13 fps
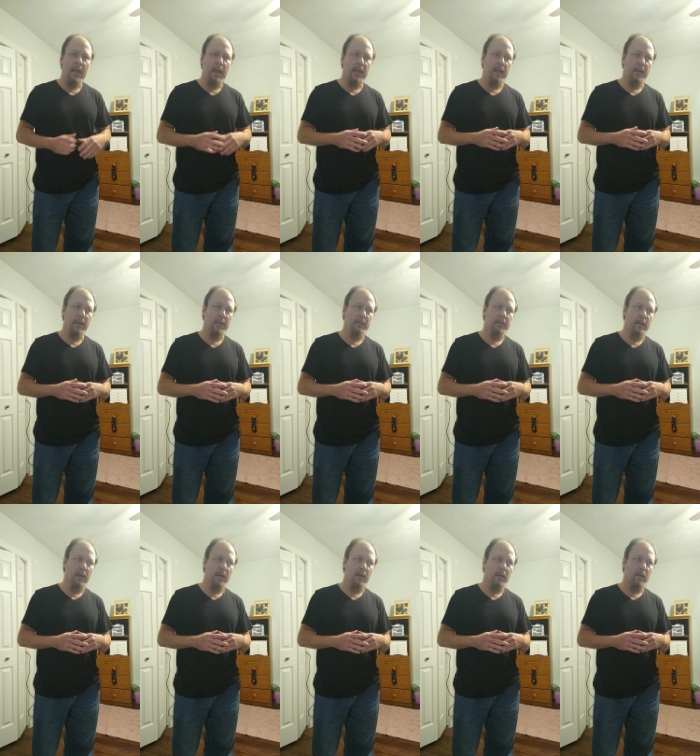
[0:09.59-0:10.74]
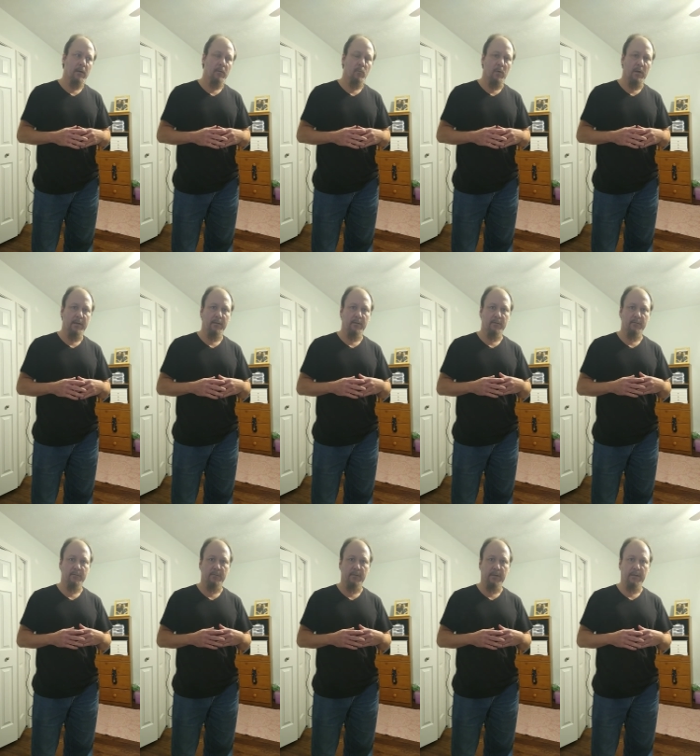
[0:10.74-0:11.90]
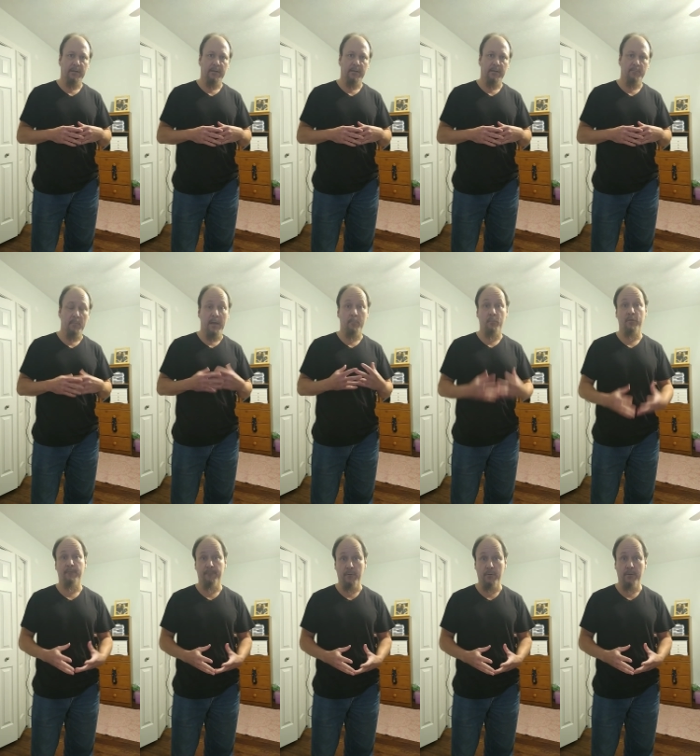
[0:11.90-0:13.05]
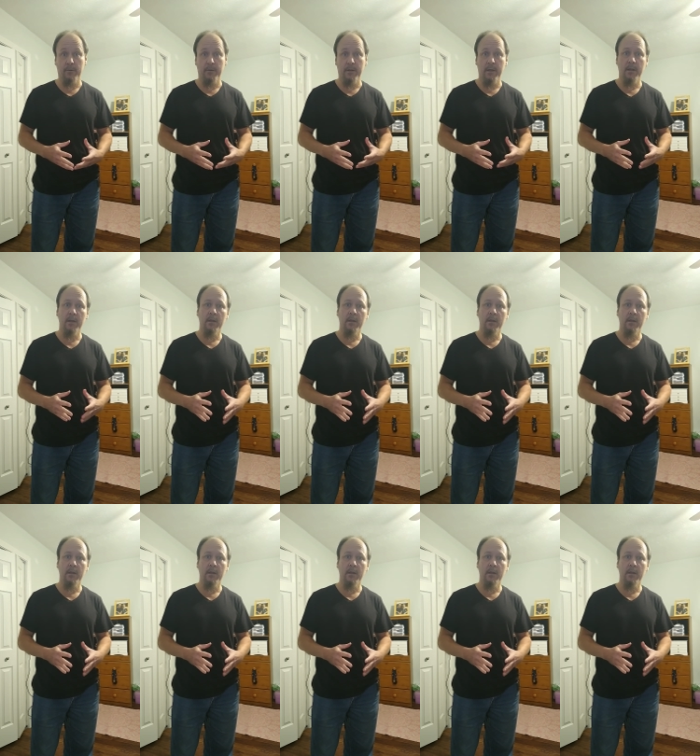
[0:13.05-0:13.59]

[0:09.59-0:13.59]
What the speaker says: and what is my preferred